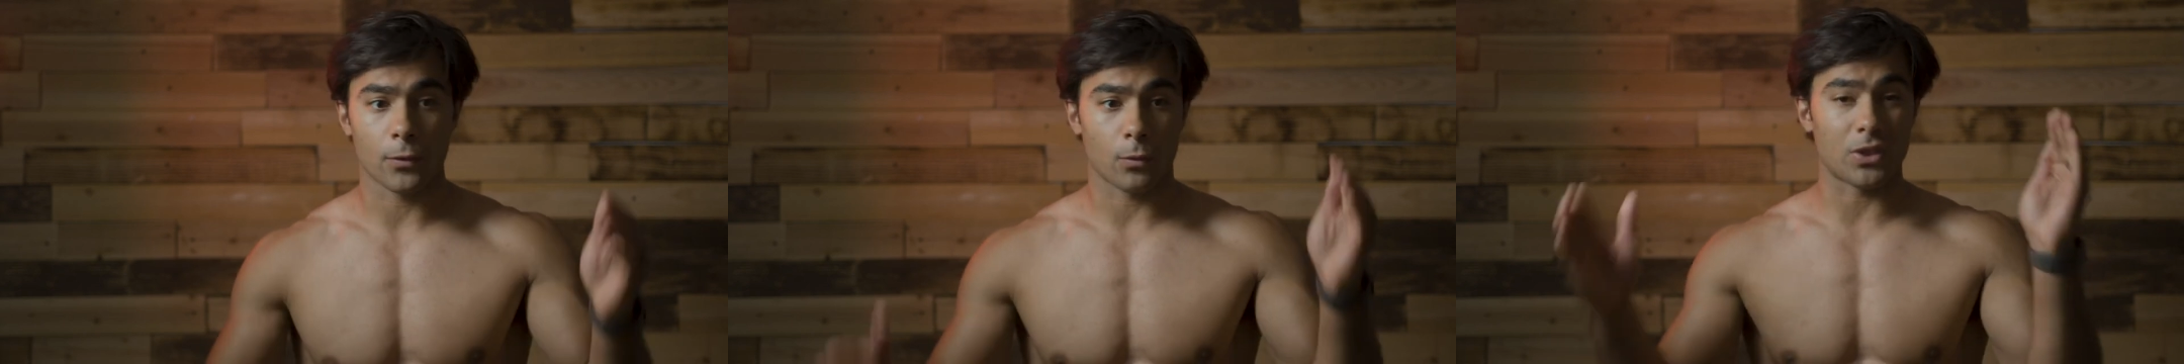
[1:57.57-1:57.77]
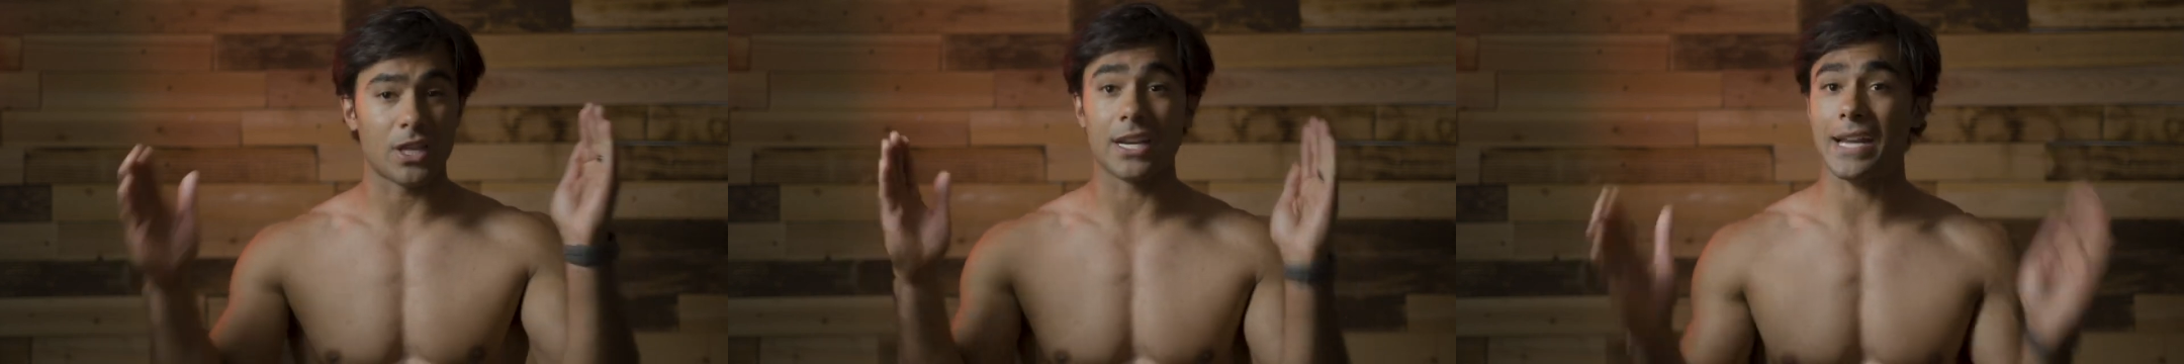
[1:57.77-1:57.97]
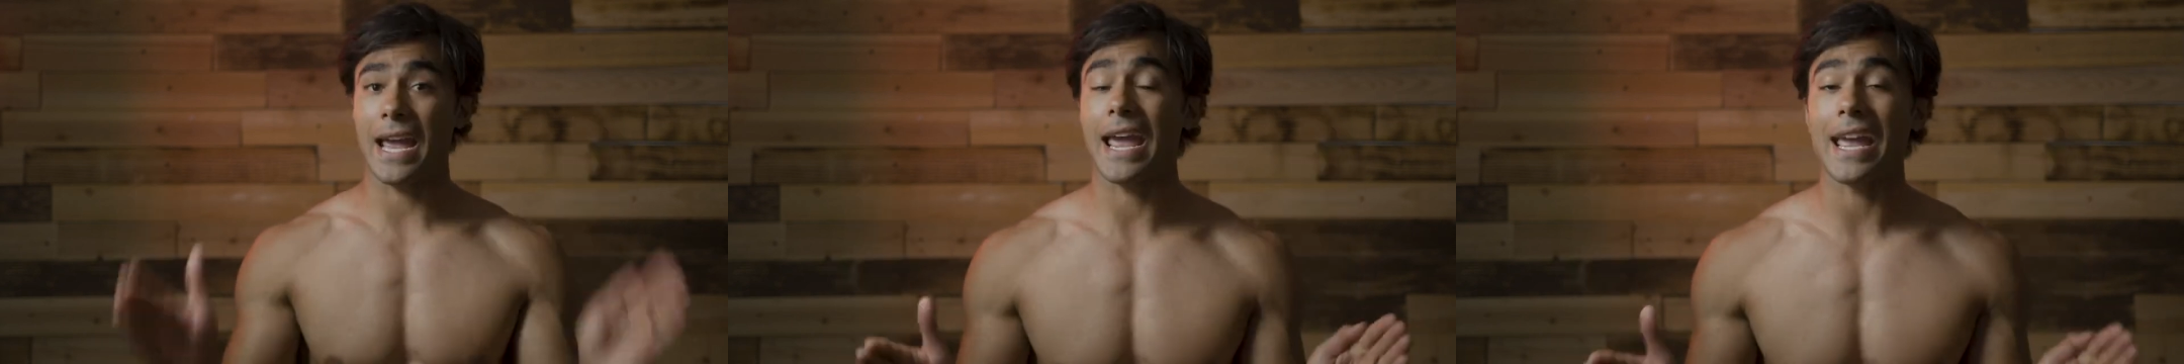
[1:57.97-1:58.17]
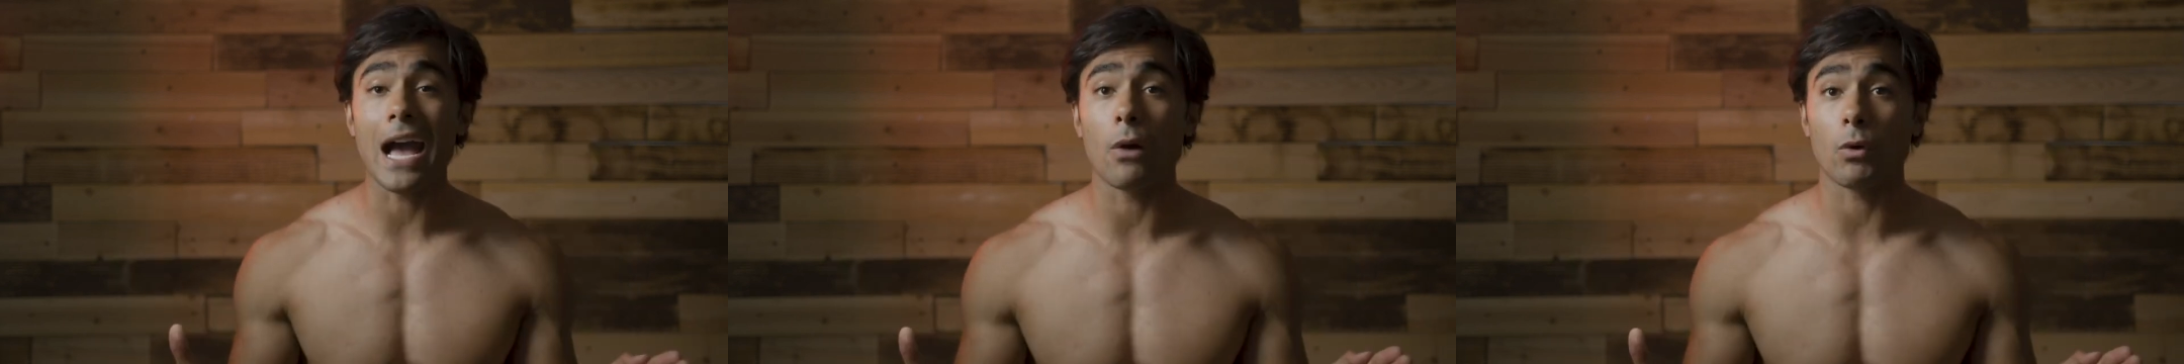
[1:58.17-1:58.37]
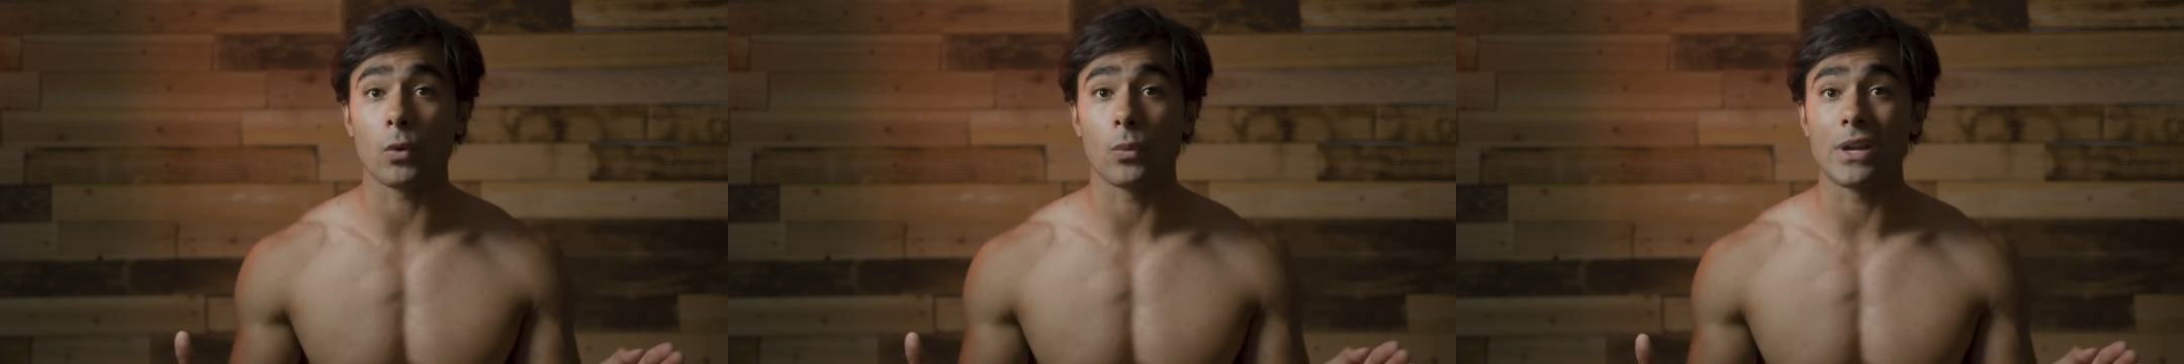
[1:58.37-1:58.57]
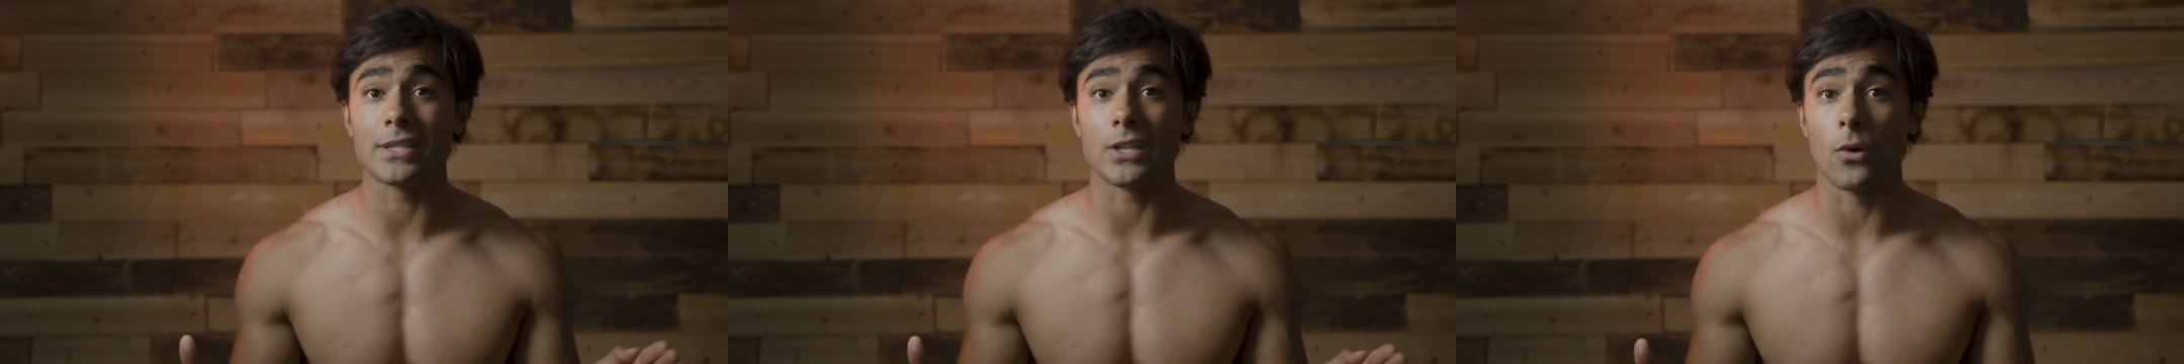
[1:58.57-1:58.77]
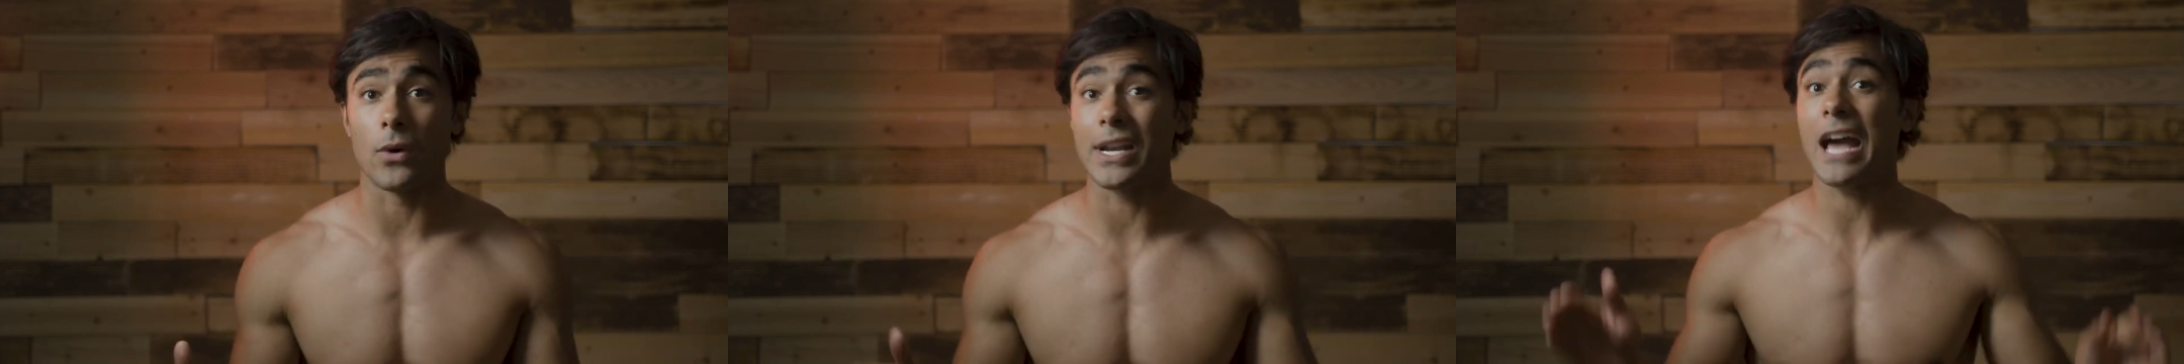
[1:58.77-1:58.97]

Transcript: within an eight hour window.